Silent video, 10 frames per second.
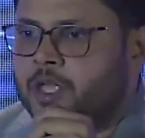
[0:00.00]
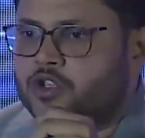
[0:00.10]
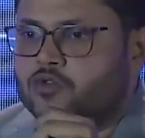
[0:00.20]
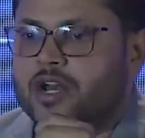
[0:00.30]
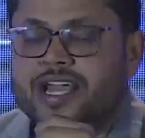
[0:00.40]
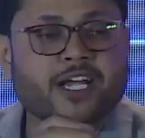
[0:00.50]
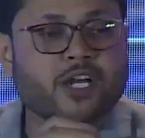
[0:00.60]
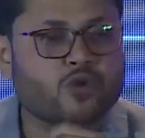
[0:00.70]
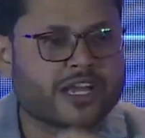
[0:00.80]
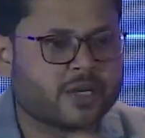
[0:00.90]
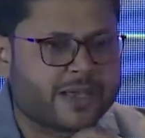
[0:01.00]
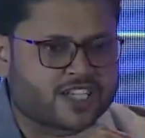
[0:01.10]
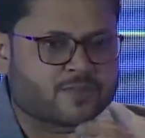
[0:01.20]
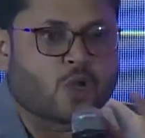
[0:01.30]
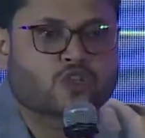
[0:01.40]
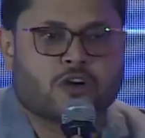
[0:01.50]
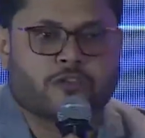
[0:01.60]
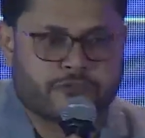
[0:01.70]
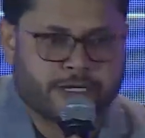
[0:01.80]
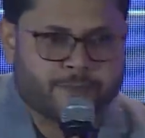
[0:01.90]
So what I can do, I can make a small
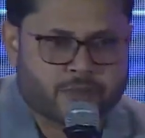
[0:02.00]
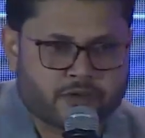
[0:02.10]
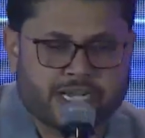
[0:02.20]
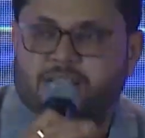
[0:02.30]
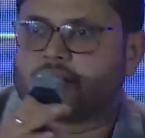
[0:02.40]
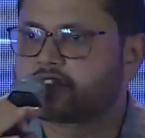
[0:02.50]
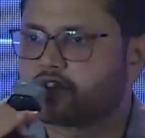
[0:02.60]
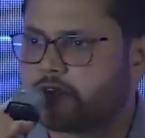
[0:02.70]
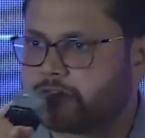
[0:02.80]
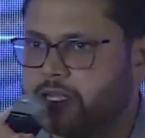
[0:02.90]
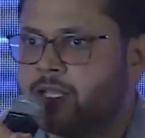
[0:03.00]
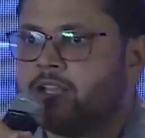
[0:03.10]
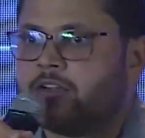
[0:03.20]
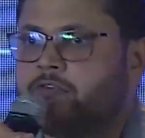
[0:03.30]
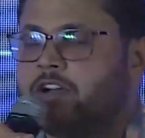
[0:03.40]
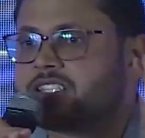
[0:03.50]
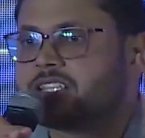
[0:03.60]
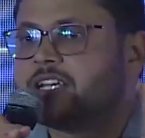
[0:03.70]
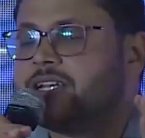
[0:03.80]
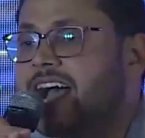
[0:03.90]
software, internal software. Once
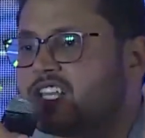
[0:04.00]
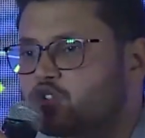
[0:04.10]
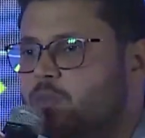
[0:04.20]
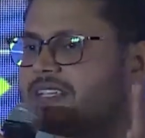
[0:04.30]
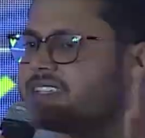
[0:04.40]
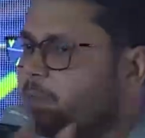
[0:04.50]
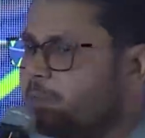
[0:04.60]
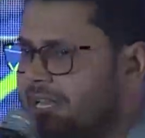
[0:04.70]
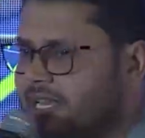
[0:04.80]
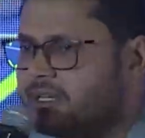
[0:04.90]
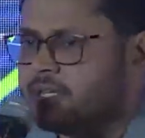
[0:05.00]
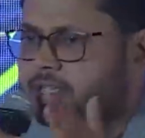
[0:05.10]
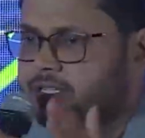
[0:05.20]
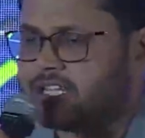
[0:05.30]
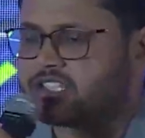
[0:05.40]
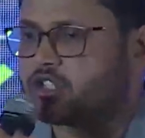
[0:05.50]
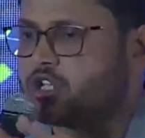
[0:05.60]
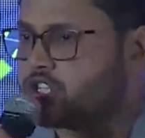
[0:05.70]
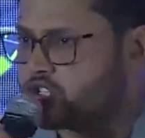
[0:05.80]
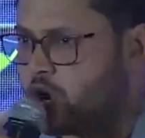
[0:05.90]
it has to be complete
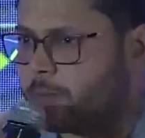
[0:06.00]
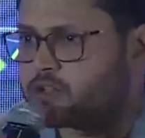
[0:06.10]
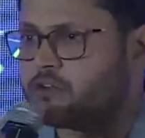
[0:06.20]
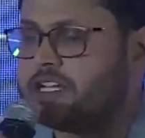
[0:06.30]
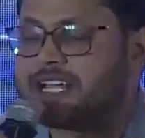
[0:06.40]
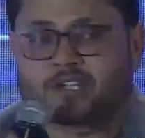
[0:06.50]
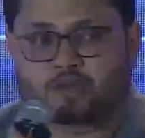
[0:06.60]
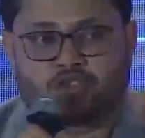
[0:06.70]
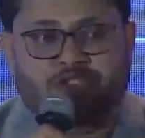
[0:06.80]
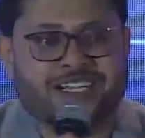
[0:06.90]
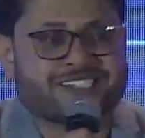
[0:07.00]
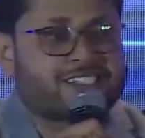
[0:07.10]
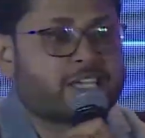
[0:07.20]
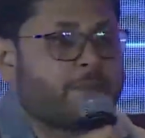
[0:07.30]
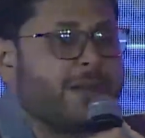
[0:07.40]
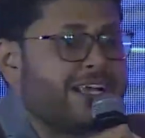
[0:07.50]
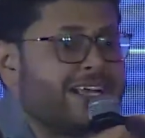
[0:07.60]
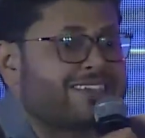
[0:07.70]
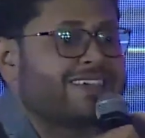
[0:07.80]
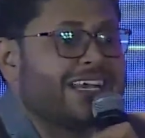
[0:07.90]
its shop, so it has to just submit
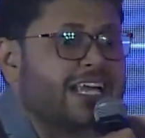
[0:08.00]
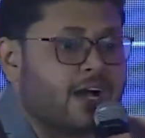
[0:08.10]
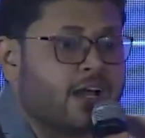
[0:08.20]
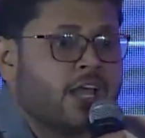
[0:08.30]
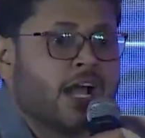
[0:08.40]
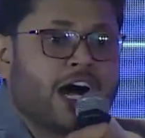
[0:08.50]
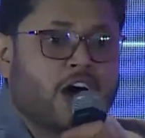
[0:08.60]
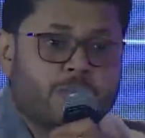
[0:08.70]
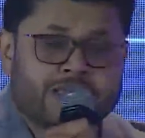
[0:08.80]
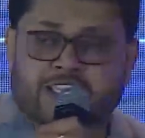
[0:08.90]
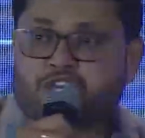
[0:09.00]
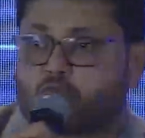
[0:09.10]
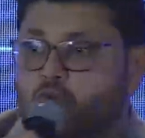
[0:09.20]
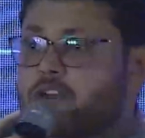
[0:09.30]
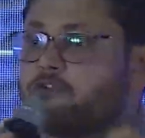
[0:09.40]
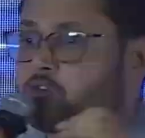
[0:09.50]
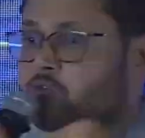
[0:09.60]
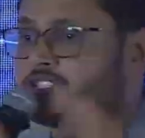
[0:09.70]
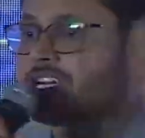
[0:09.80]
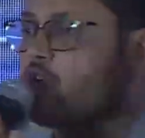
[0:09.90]
its data, how much it sold, what
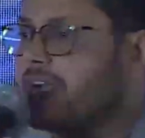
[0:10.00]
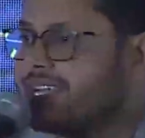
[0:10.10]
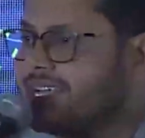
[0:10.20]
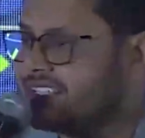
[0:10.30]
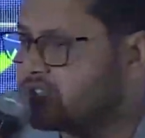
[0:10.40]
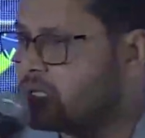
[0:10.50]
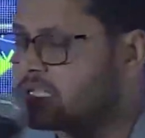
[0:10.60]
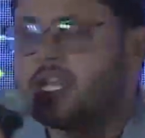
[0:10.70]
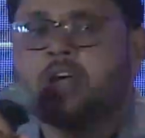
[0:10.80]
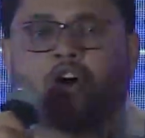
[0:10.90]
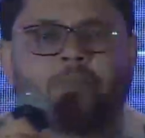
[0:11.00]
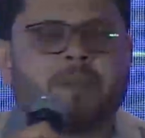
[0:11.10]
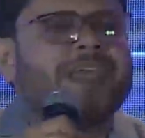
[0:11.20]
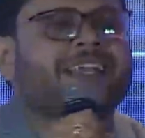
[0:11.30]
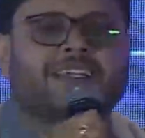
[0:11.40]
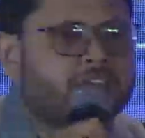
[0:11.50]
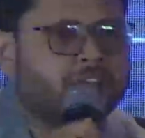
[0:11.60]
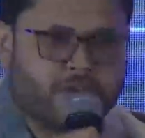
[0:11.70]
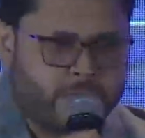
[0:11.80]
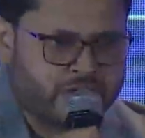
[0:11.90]
was the quantity it sold, or maybe any other
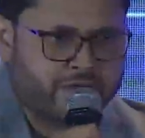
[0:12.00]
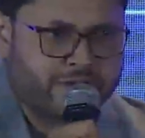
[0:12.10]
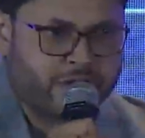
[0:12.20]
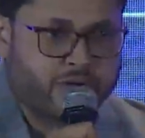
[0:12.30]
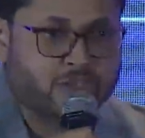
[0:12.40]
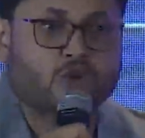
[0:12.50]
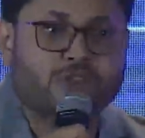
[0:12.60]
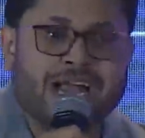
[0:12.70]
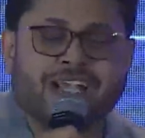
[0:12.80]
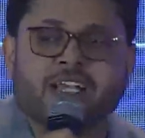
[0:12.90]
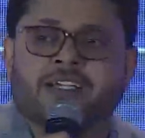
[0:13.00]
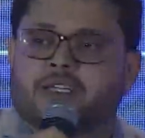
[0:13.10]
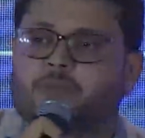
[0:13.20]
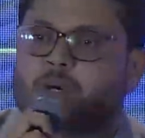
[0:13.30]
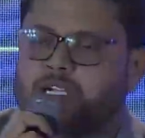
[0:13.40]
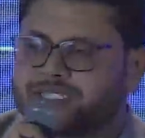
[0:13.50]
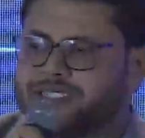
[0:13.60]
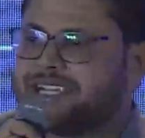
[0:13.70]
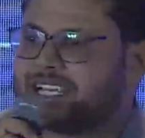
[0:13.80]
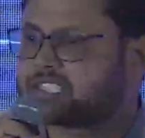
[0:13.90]
information, whatever you want, so that the person
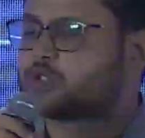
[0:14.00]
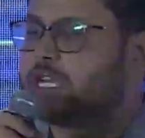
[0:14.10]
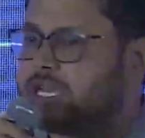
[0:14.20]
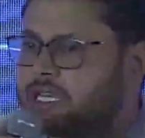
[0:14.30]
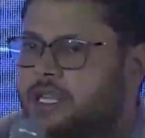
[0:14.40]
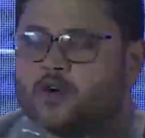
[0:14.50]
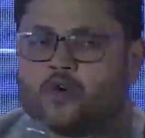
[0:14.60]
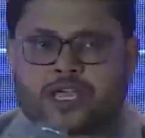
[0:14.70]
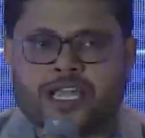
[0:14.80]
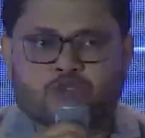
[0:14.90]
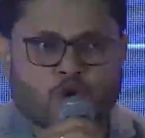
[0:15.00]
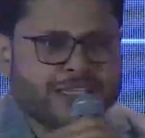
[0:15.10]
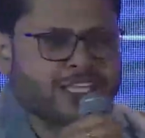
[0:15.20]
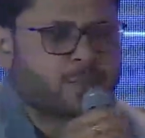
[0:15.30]
next to it who can join this